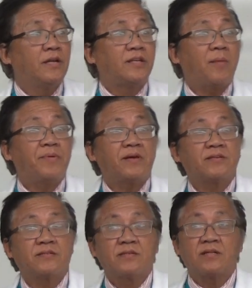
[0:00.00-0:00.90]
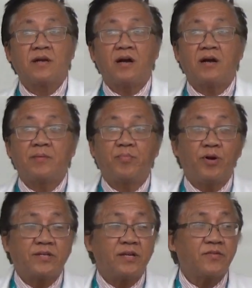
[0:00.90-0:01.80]
topics that are
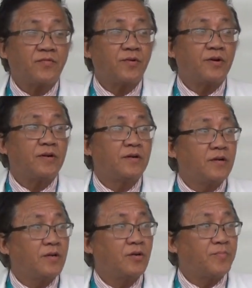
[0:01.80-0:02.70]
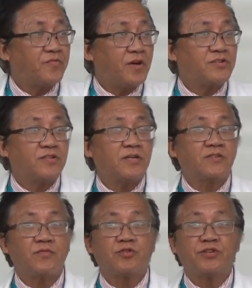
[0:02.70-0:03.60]
important for your profession
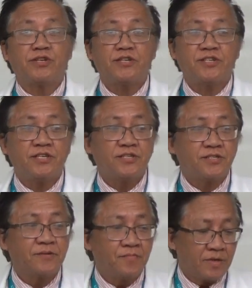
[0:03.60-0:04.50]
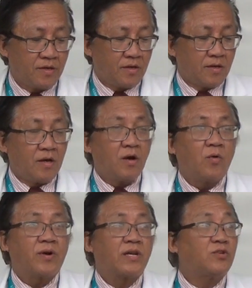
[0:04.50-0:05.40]
as future nurses.
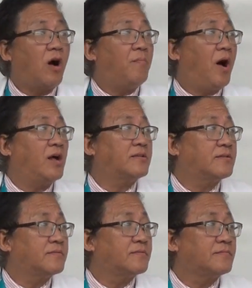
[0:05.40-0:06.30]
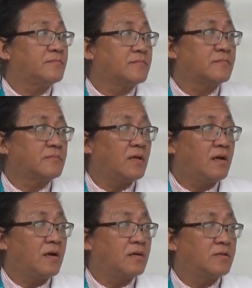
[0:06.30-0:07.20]
We're going to talk about
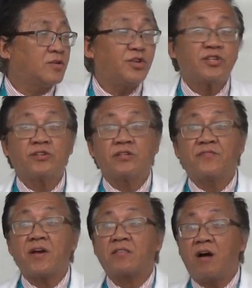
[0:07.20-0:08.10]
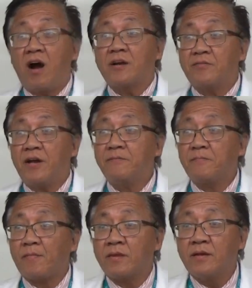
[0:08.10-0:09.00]
conditions that affect the heart, right?
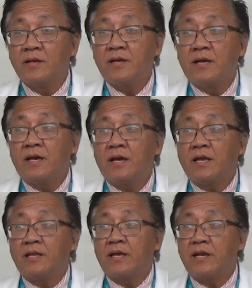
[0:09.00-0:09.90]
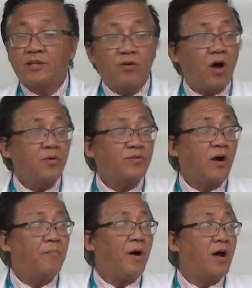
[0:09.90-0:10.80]
And then later on we'll
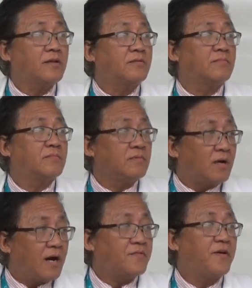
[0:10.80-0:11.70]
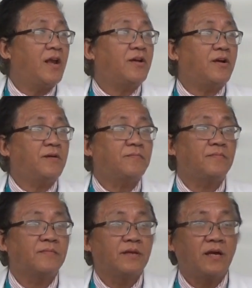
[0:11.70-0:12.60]
talk about heart failure
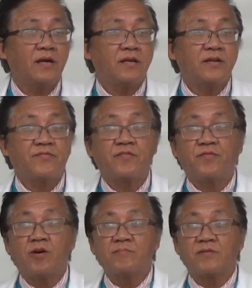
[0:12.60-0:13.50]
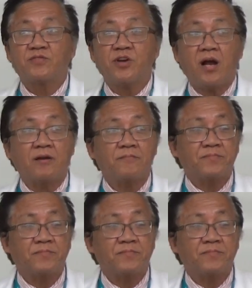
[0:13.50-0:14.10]
and different forms of shock.